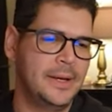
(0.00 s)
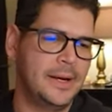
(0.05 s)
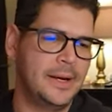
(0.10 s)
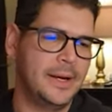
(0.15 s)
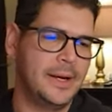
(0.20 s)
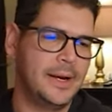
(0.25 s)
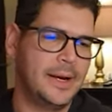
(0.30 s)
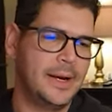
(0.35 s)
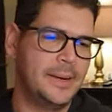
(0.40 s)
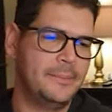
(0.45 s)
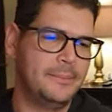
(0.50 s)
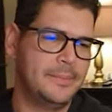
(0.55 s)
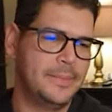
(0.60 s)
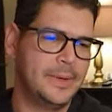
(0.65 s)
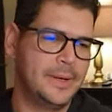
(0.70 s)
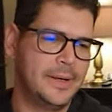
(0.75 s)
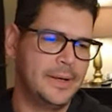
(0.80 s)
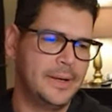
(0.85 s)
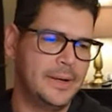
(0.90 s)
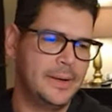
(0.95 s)
But
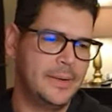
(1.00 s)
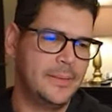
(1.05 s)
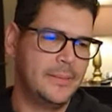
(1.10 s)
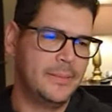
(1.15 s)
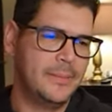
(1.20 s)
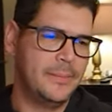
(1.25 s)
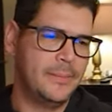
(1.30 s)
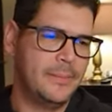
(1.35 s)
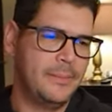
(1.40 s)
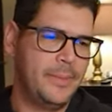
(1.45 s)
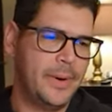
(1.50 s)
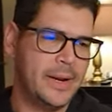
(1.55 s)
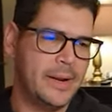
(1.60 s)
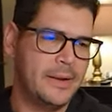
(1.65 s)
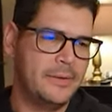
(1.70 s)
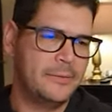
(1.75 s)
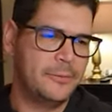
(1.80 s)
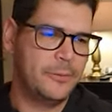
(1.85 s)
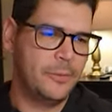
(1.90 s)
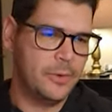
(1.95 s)

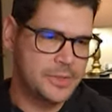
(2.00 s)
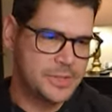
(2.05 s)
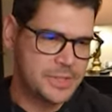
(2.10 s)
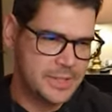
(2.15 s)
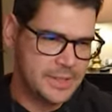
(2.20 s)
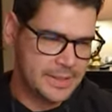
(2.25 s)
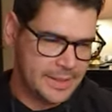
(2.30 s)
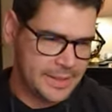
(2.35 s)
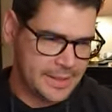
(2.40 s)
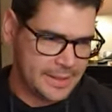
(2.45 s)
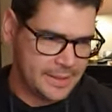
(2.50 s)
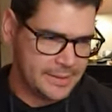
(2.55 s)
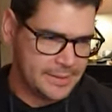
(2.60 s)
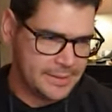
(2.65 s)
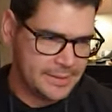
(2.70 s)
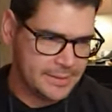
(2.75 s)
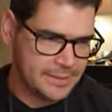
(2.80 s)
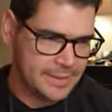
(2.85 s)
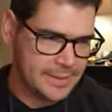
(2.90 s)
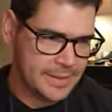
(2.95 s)
unfortunately,
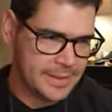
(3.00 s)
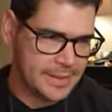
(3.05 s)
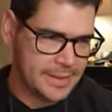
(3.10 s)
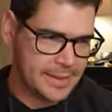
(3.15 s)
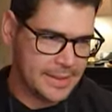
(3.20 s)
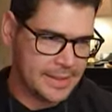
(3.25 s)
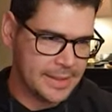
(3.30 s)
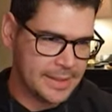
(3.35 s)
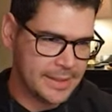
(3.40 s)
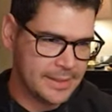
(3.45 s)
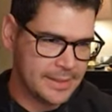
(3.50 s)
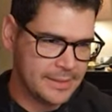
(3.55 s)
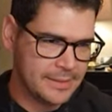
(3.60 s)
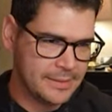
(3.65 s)
the